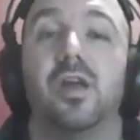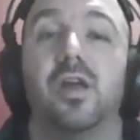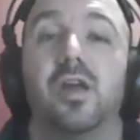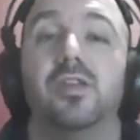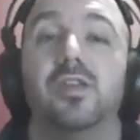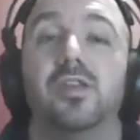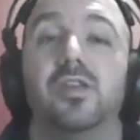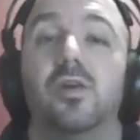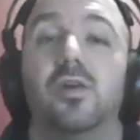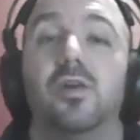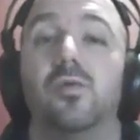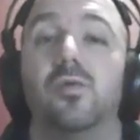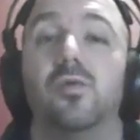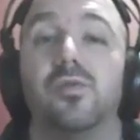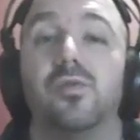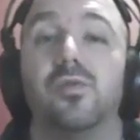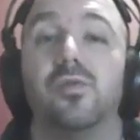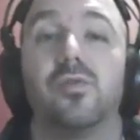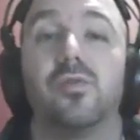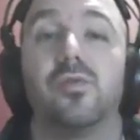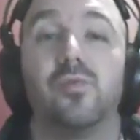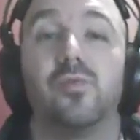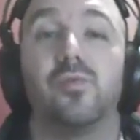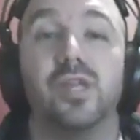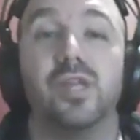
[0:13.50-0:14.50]

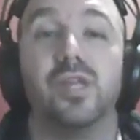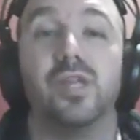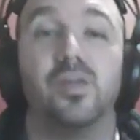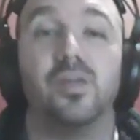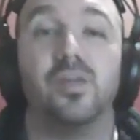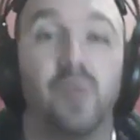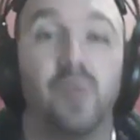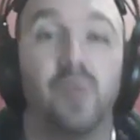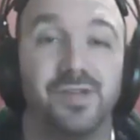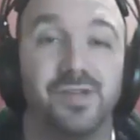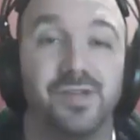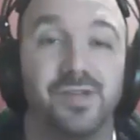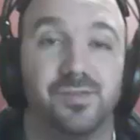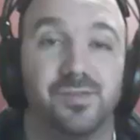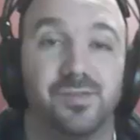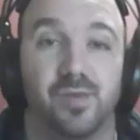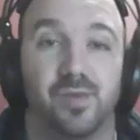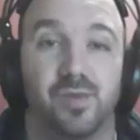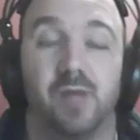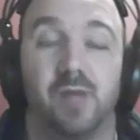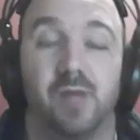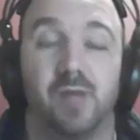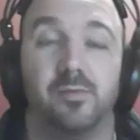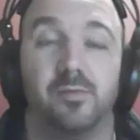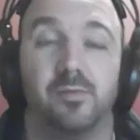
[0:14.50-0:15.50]
unknown, three
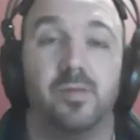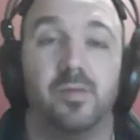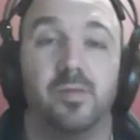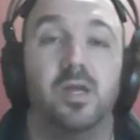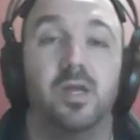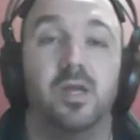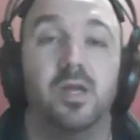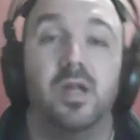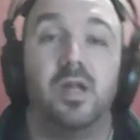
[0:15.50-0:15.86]
equation problem.